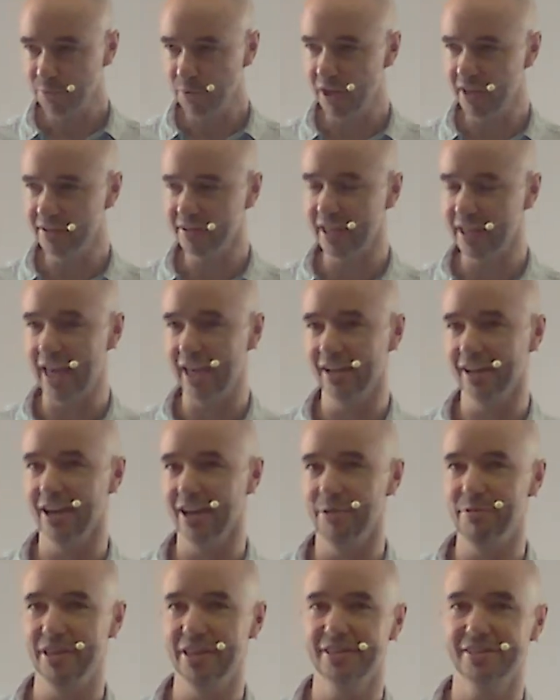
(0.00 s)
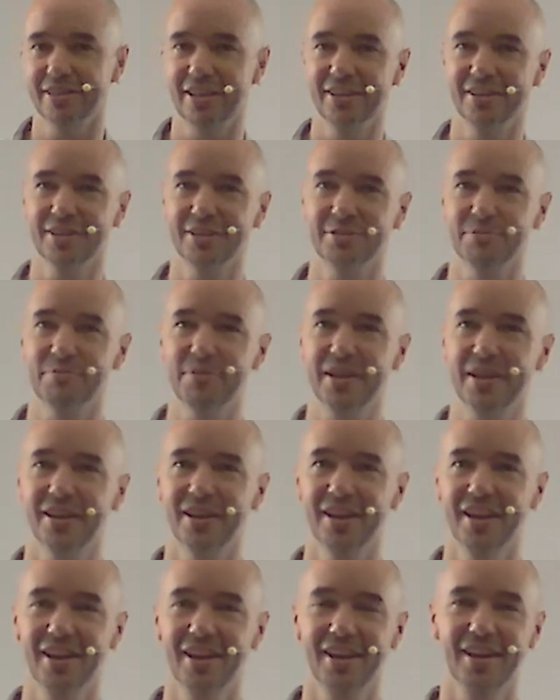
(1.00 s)
It's worth saying, I mean, this is
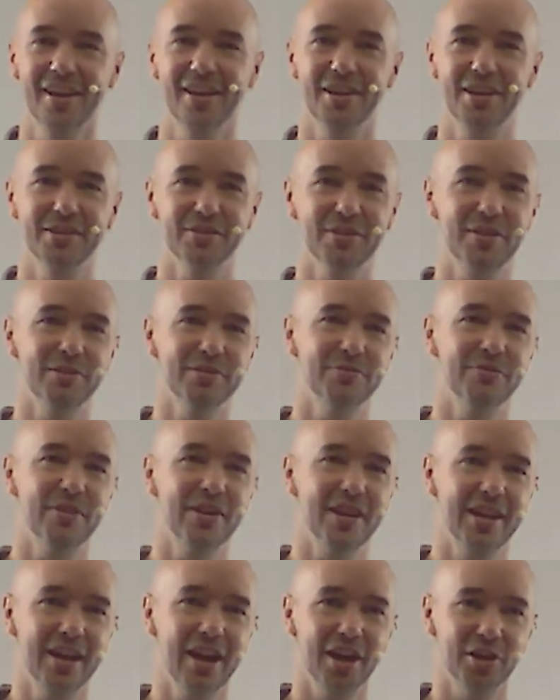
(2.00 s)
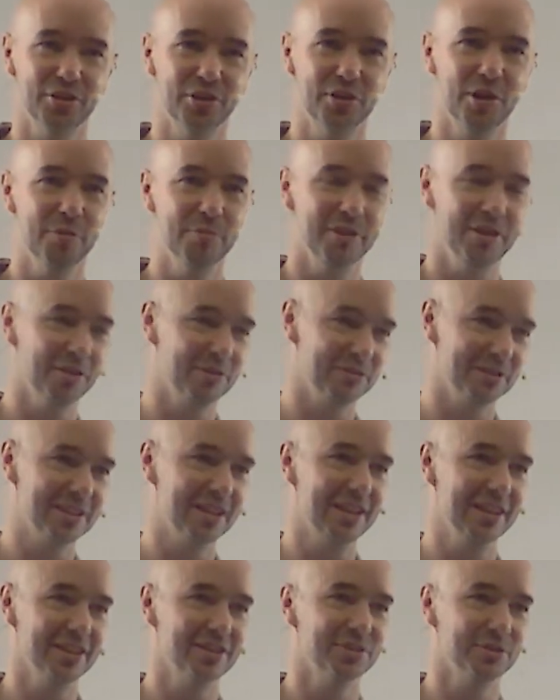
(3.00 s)
it's very uncommon,
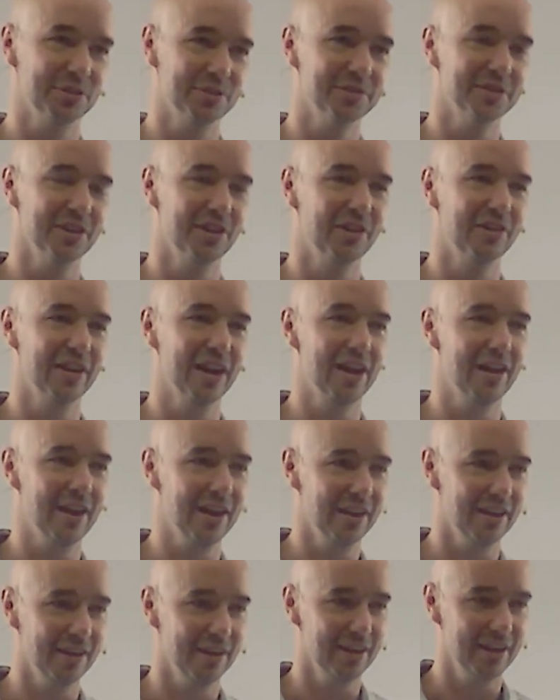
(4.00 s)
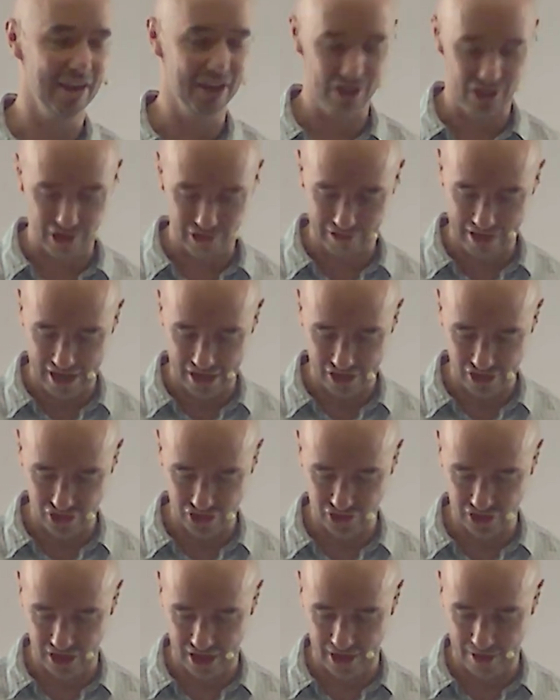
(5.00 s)
obviously, this sort of scenario in our
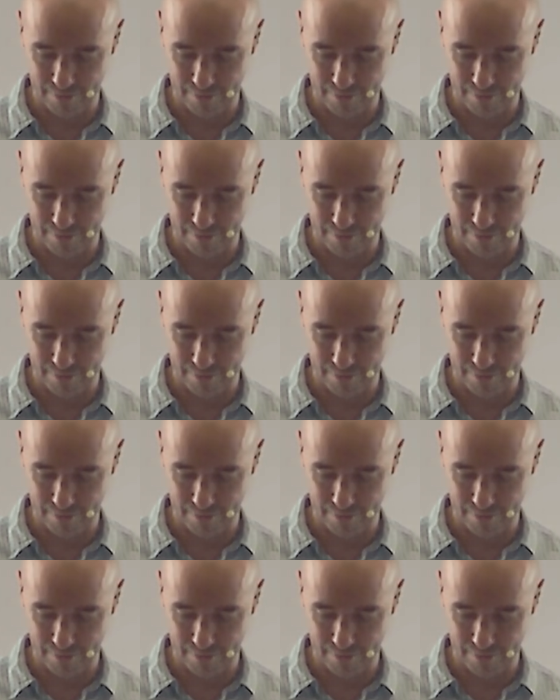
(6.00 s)
age.